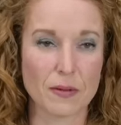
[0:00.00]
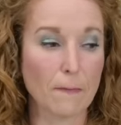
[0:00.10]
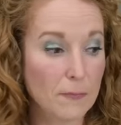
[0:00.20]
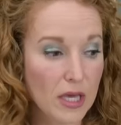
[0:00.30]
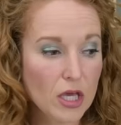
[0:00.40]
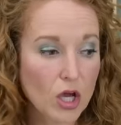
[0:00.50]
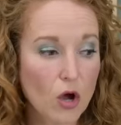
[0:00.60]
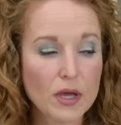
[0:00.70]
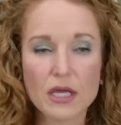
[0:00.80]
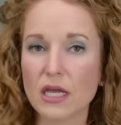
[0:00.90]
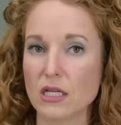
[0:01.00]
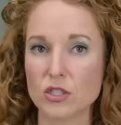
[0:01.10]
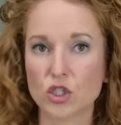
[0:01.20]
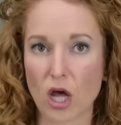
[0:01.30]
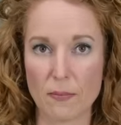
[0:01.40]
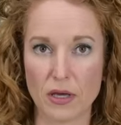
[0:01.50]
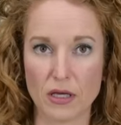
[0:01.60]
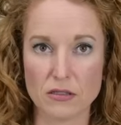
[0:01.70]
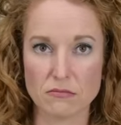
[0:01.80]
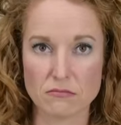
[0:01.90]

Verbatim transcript: Me going in and shopping,